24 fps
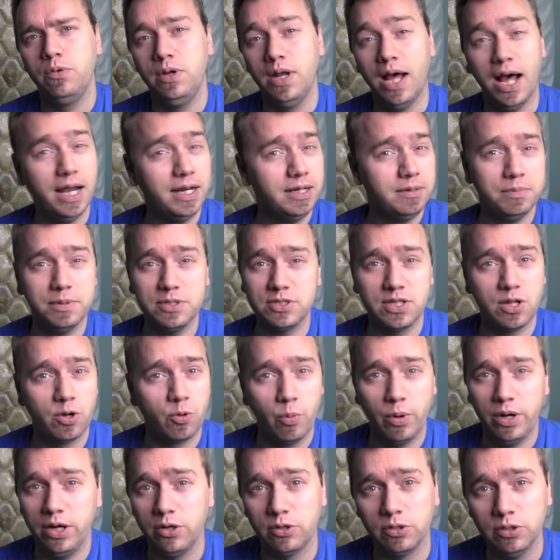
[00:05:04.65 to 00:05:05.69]
not because they're
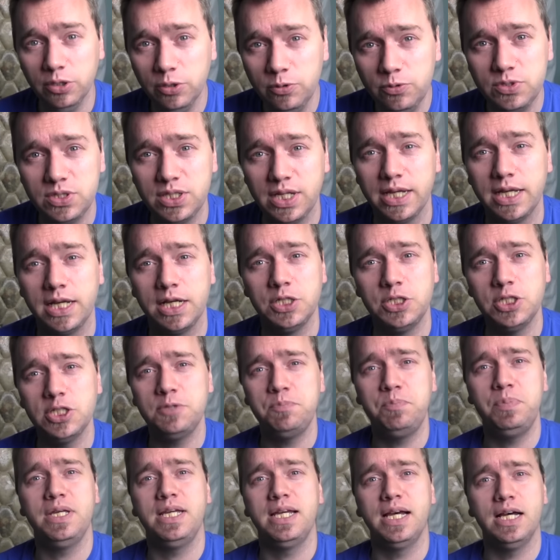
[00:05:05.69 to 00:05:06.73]
winning or losing,
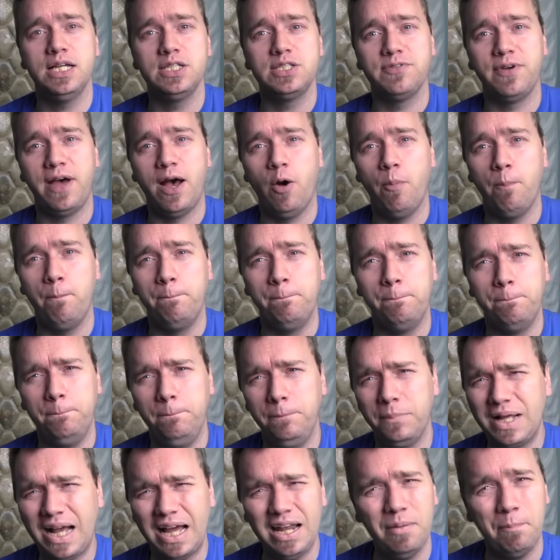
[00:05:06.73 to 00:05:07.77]
just because of how
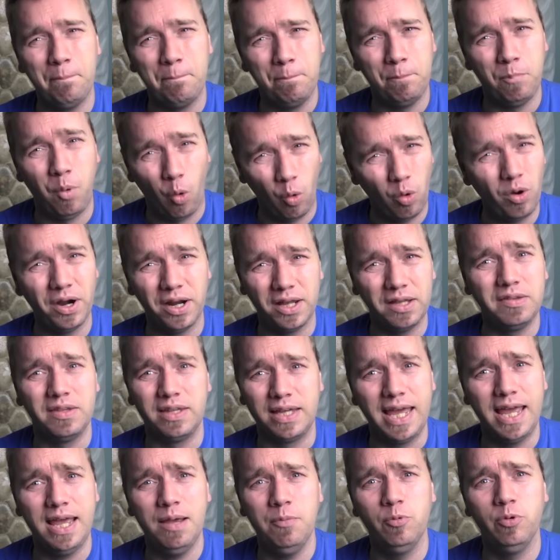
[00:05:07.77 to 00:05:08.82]
kind of boring the
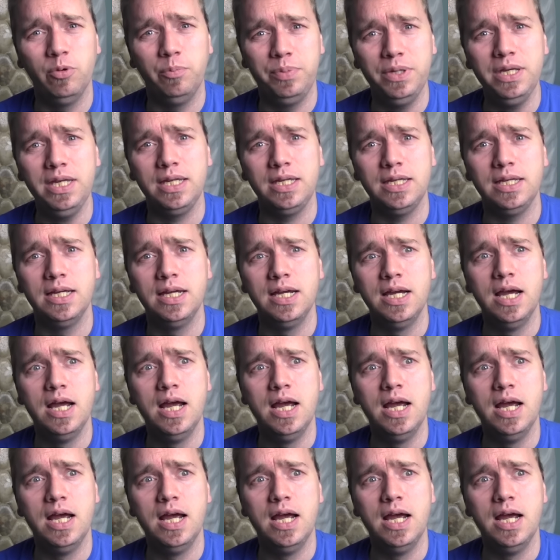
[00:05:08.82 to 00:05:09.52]
game will be.